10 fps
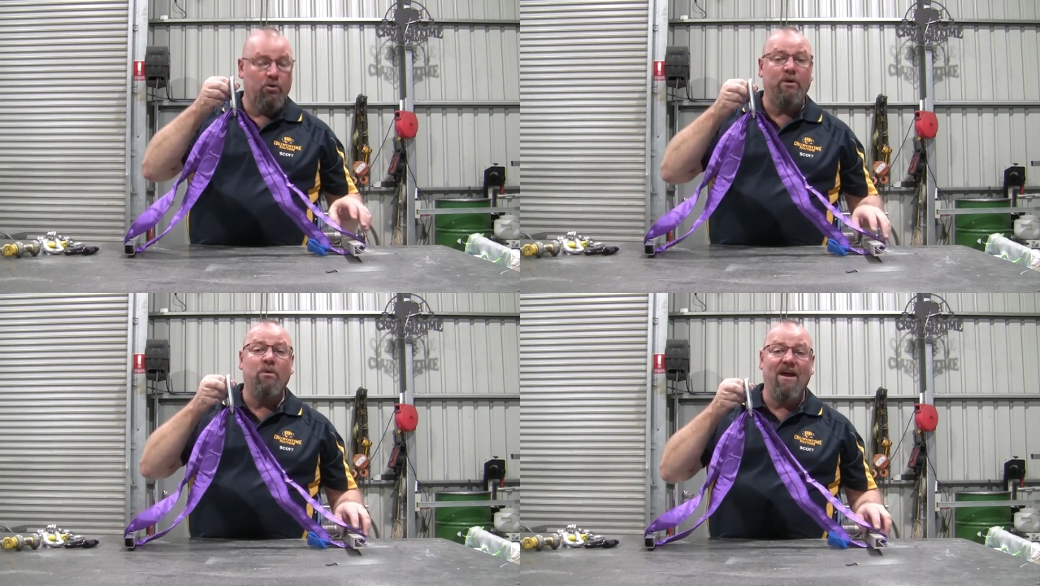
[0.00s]

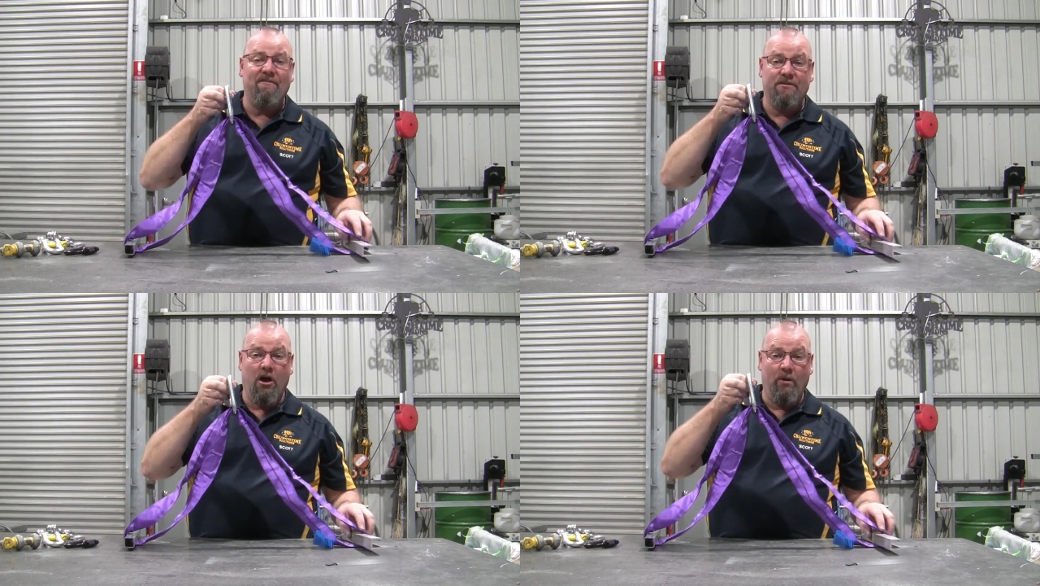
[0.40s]
way
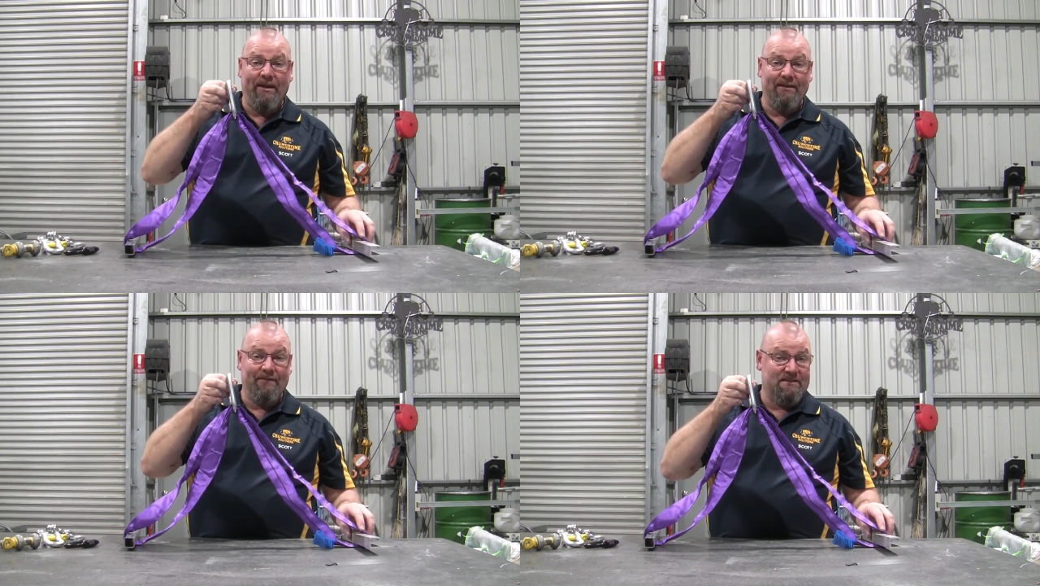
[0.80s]
of
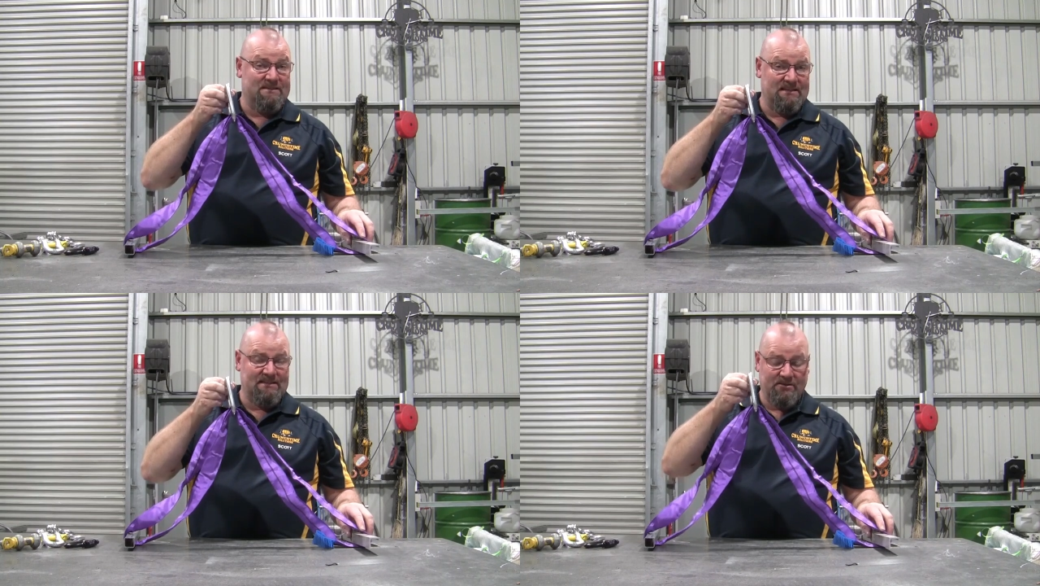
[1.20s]
knowing if it's
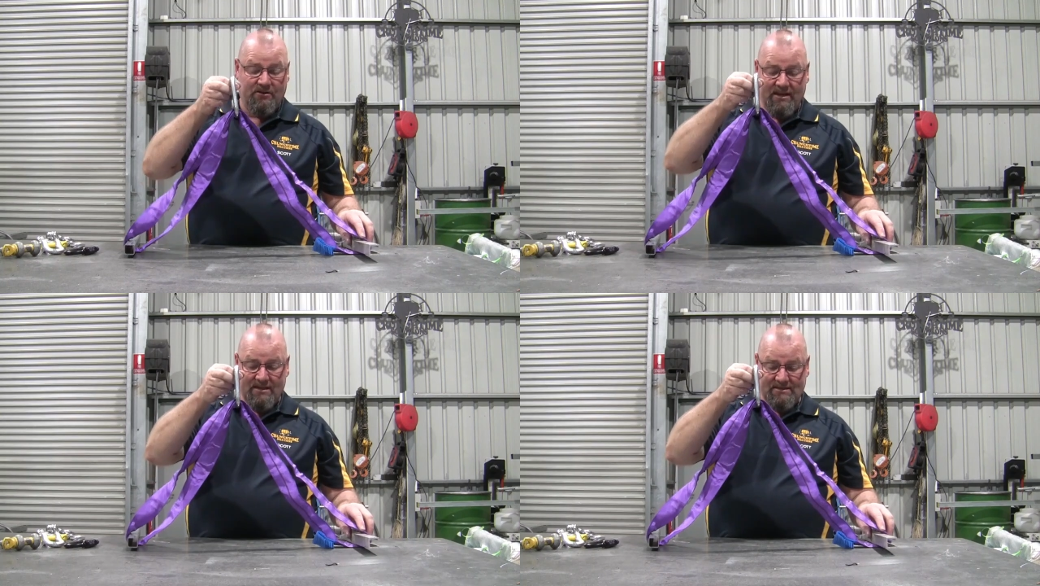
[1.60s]
60
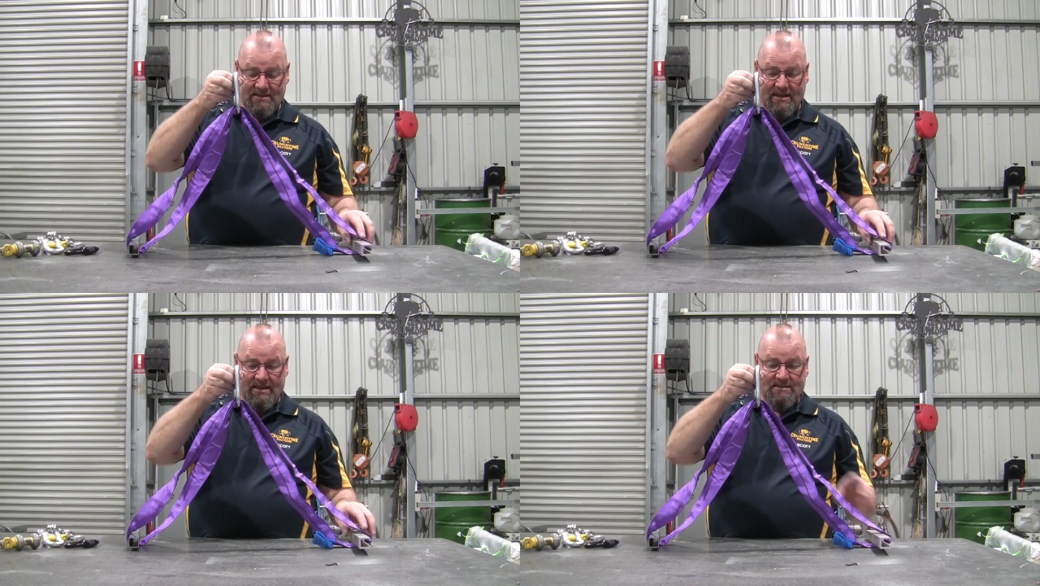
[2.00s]
degrees
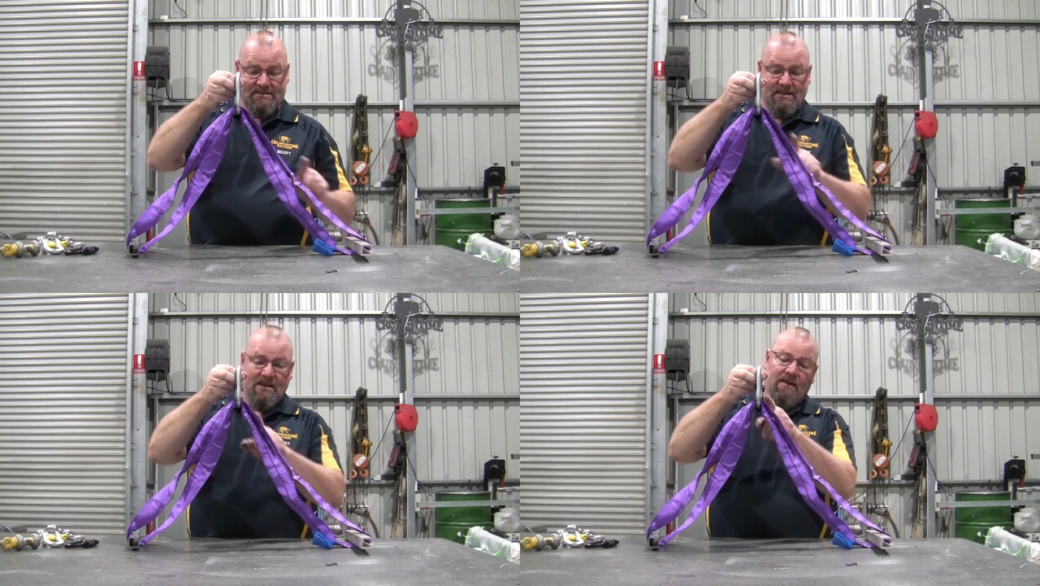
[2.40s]

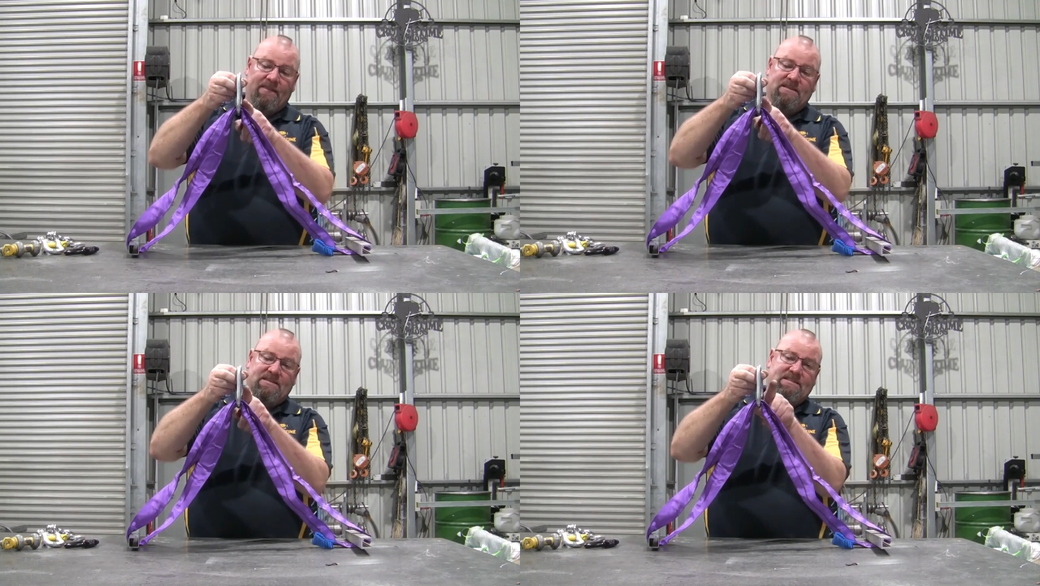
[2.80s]
is
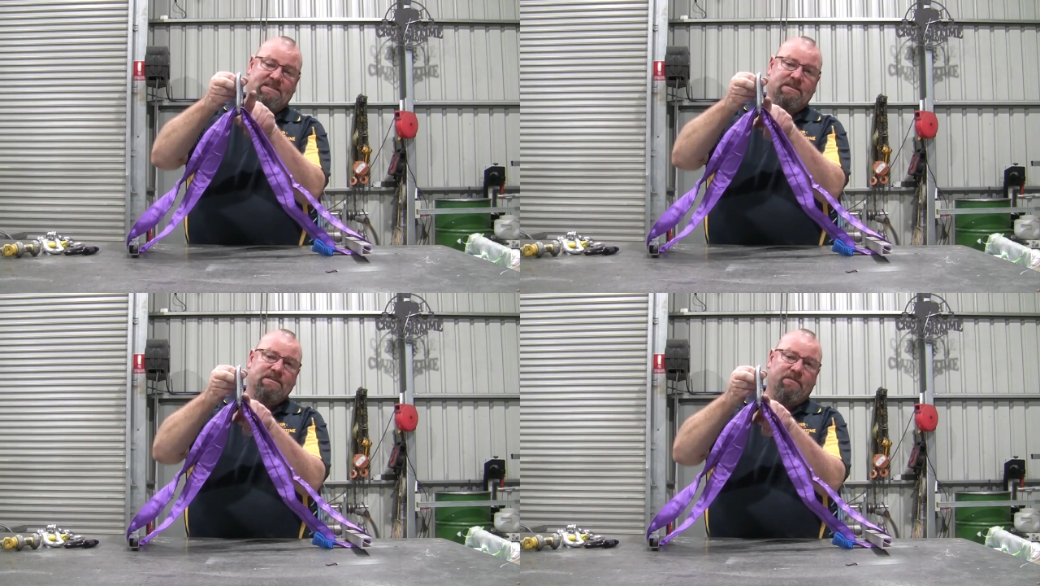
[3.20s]
the
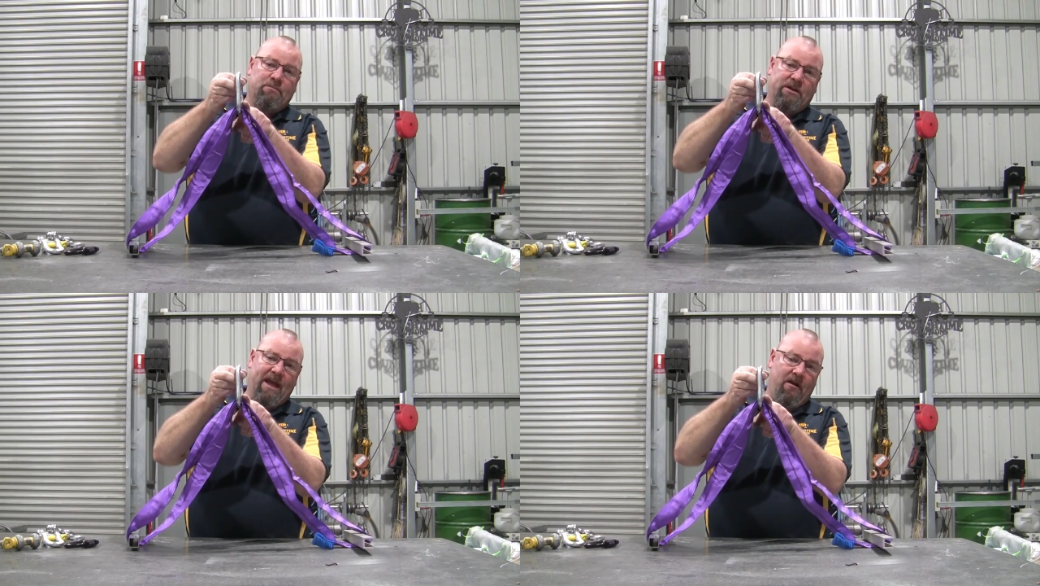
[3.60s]
distance from
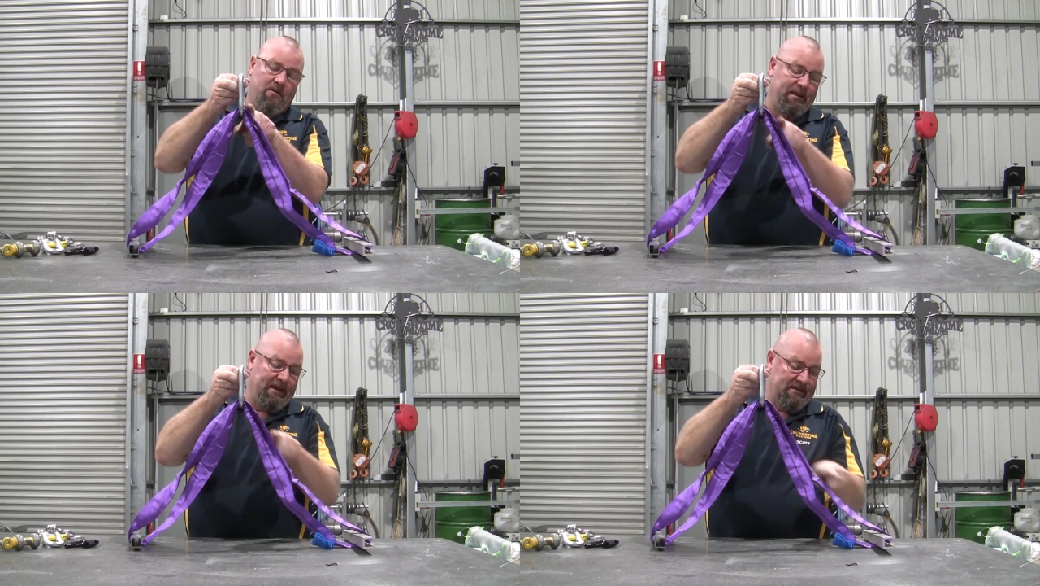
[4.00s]
your
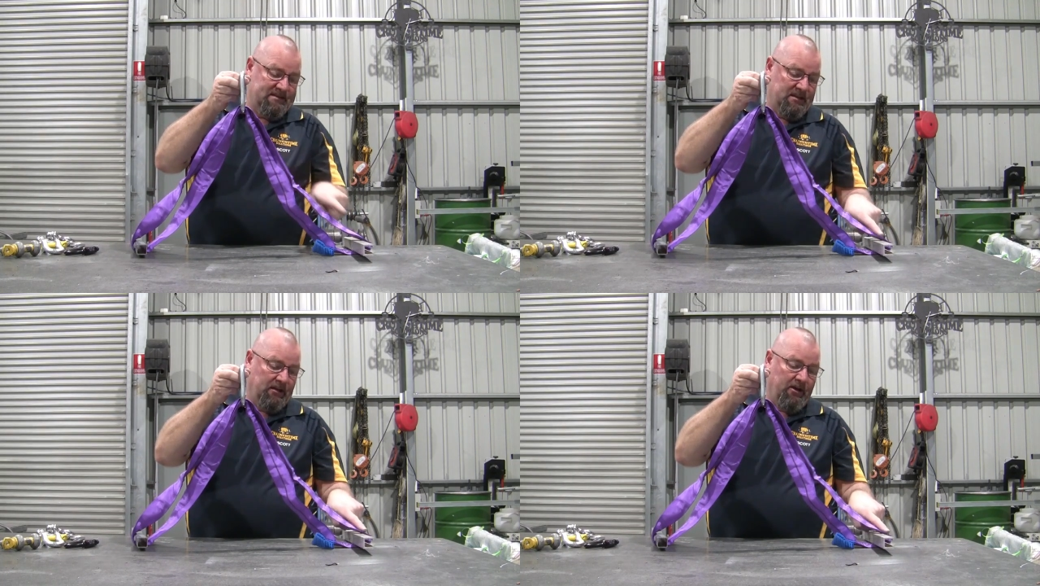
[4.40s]
carabiner
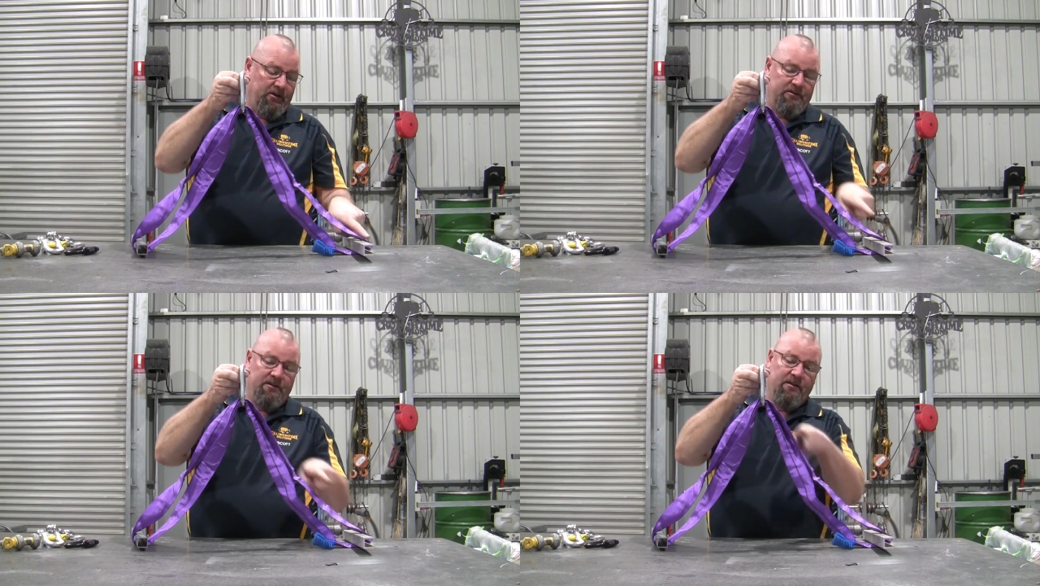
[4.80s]
to your
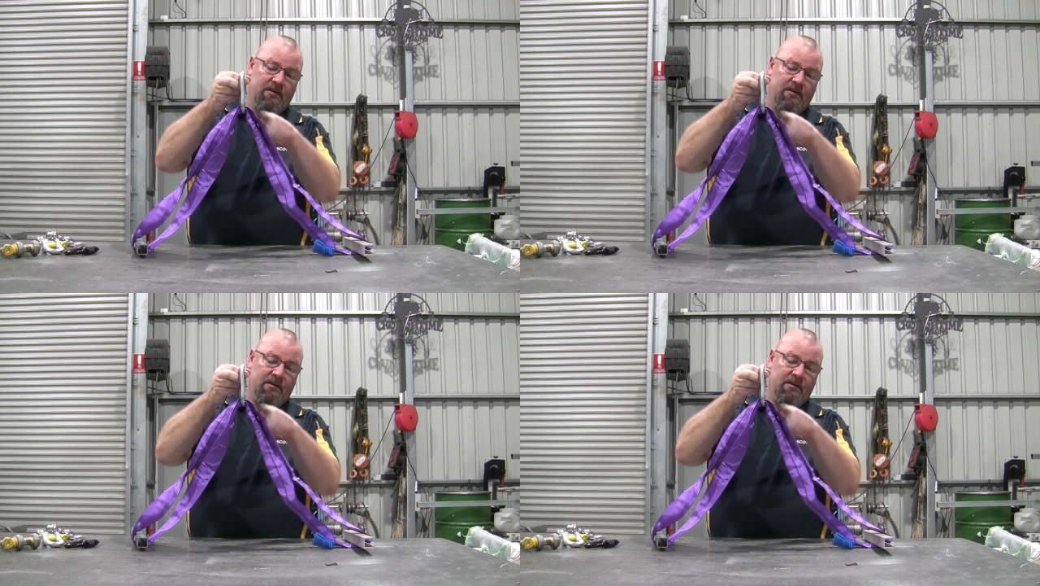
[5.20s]
load,